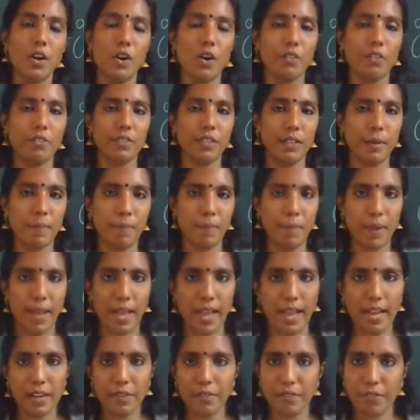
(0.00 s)
of the
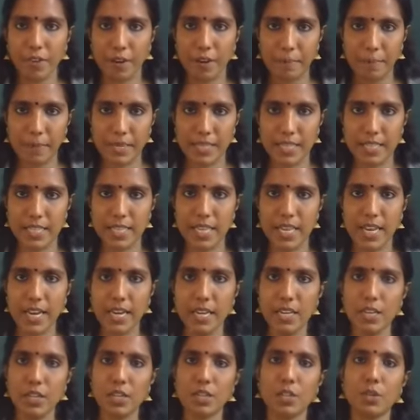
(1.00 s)
plant from a
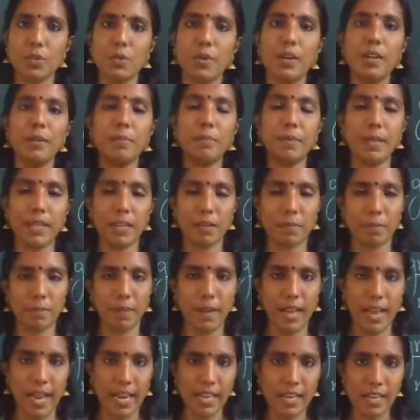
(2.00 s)
seed to a big
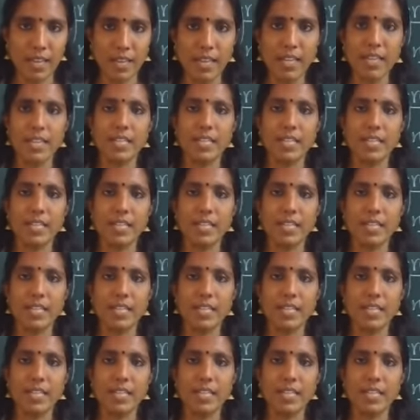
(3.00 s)
plant.